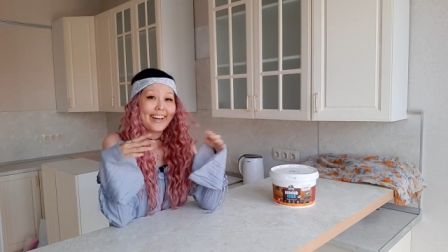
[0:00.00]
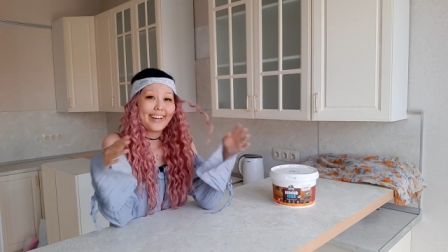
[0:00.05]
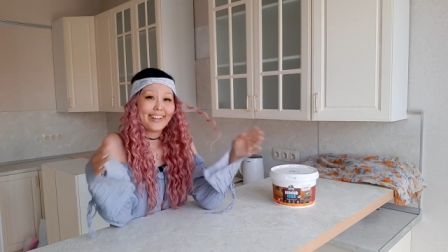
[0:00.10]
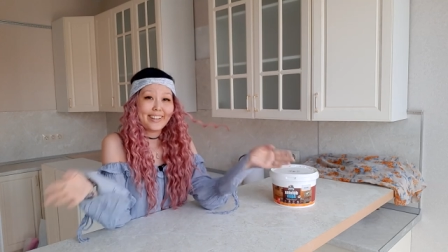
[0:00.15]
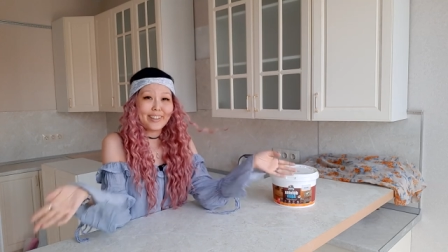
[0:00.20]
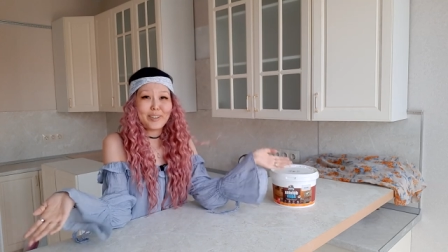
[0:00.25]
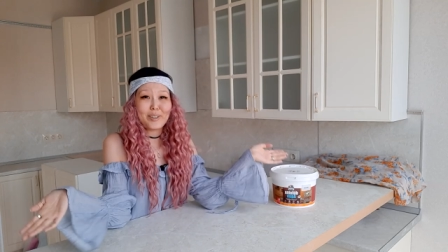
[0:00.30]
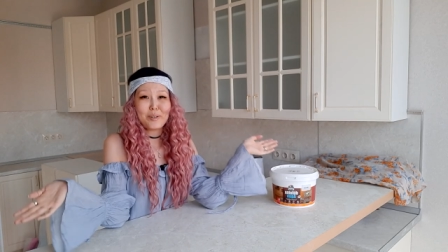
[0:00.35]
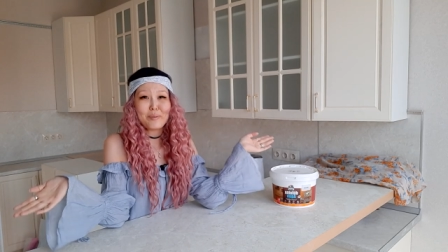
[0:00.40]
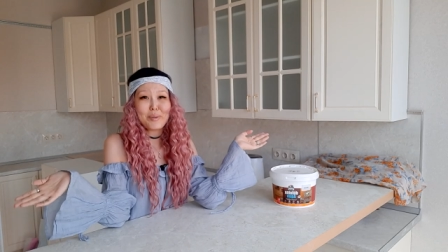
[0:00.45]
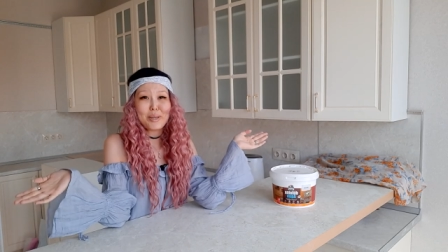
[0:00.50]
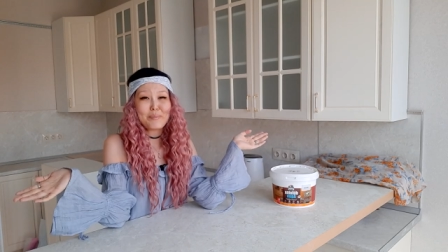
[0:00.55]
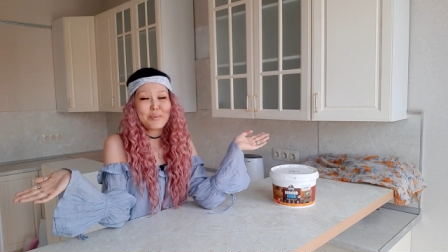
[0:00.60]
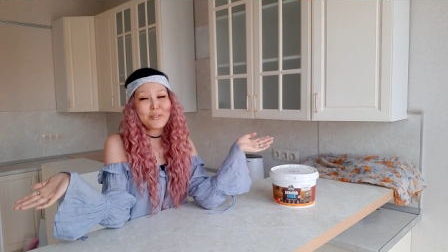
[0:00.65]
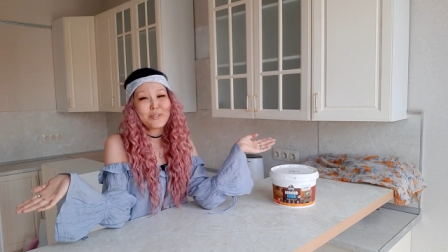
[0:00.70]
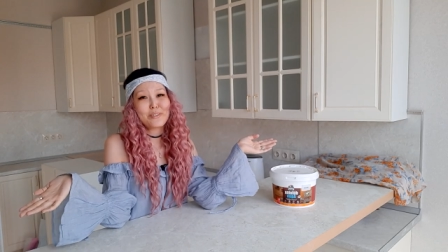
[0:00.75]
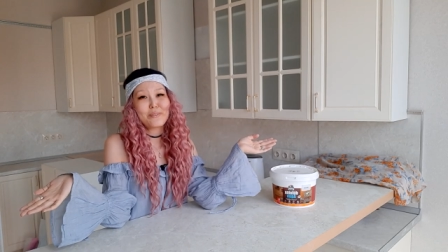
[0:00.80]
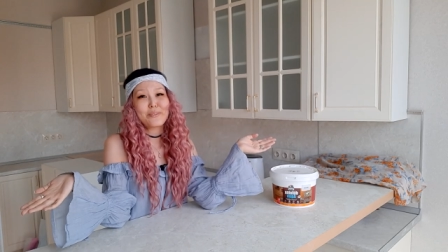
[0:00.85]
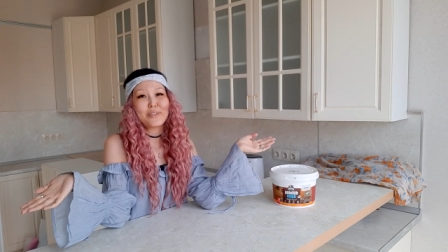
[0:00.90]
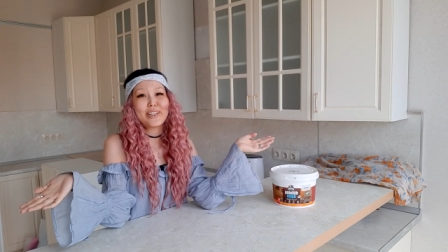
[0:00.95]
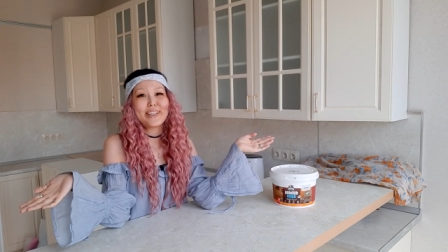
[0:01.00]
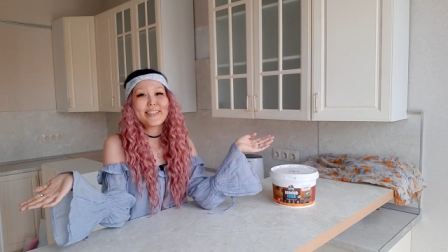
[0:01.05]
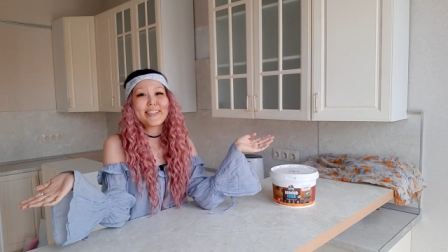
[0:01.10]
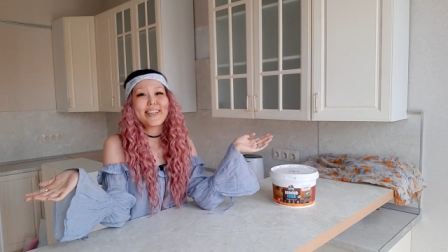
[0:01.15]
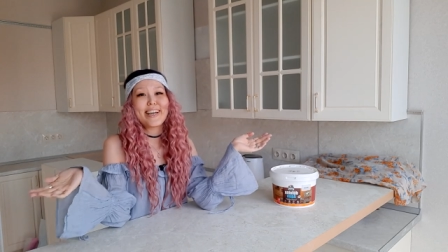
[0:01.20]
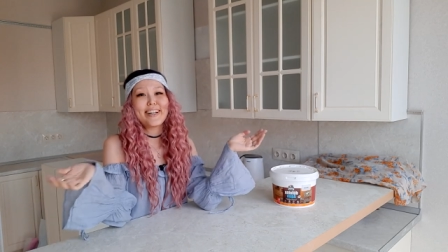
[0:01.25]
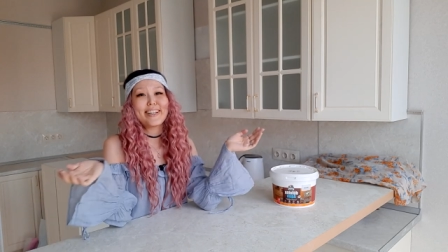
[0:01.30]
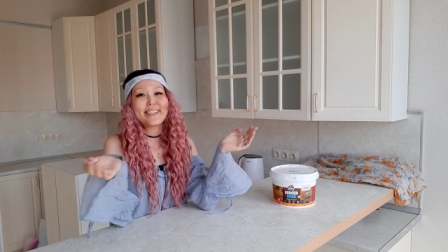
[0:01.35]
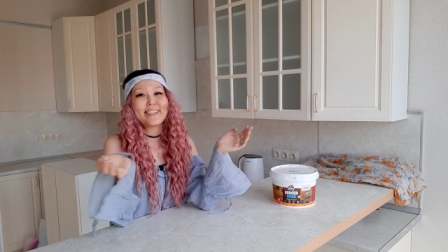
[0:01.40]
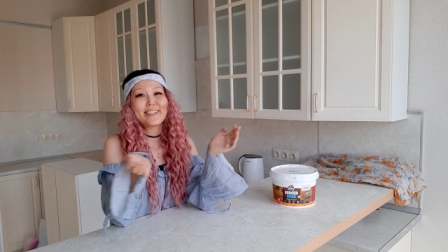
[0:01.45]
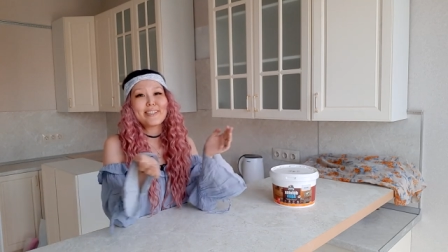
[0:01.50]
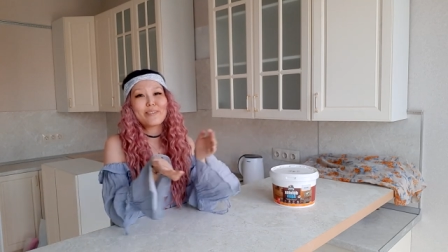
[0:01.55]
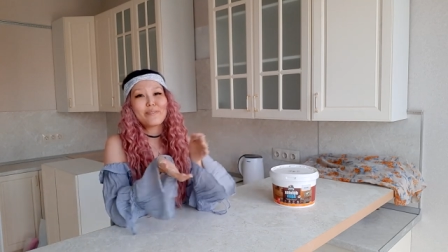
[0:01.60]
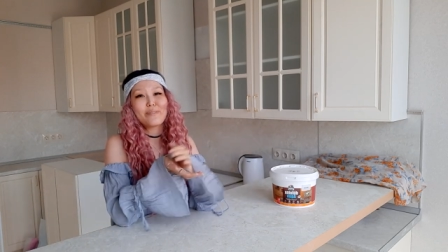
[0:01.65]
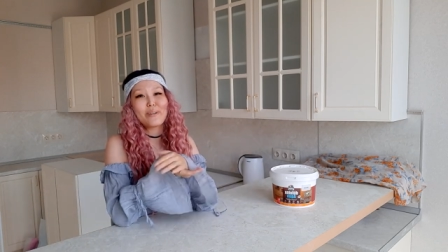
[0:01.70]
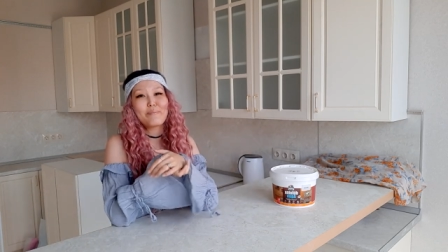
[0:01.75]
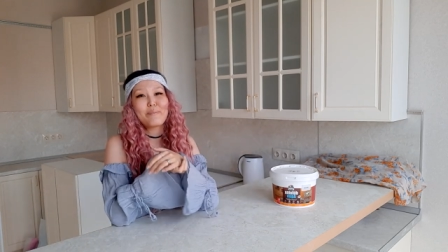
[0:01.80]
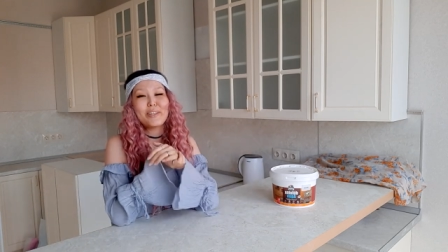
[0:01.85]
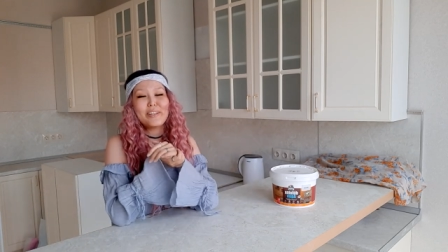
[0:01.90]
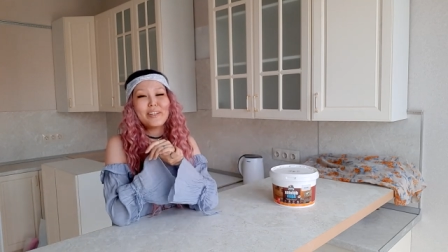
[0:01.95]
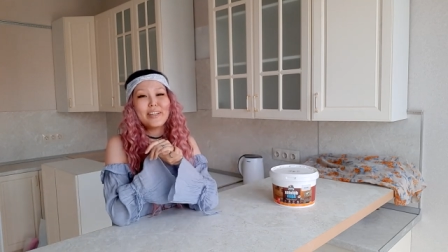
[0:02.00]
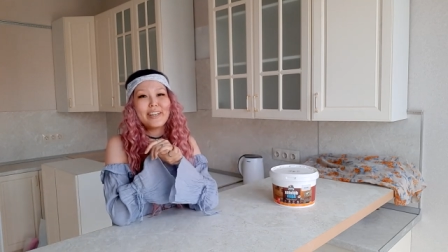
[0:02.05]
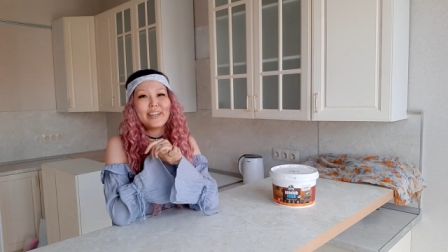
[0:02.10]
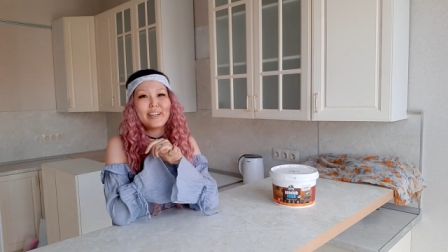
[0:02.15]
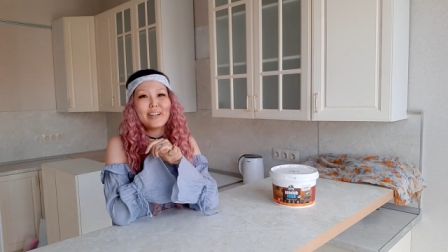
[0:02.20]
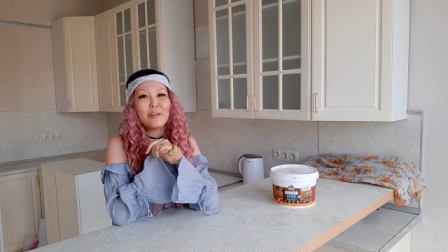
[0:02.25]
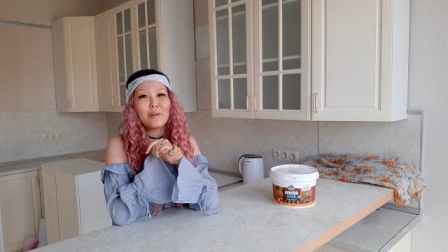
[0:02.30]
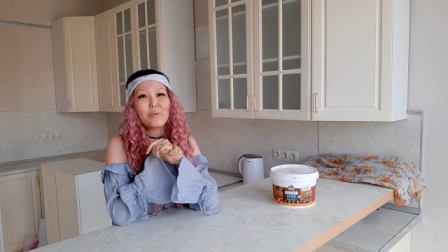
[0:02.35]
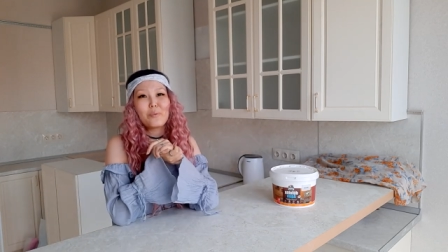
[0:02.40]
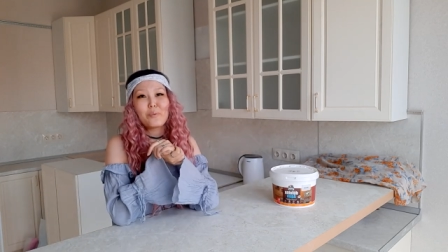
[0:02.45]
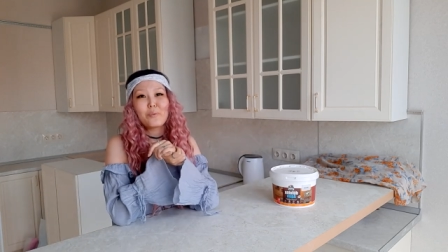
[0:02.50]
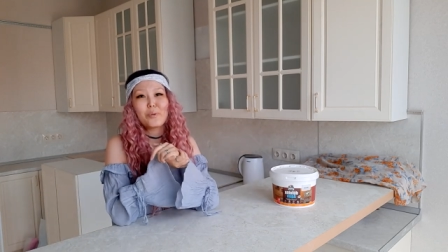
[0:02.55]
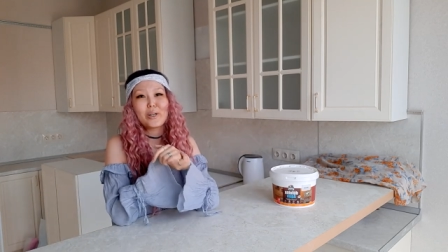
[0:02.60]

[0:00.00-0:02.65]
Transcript: Hello, my beautiful and talented familia.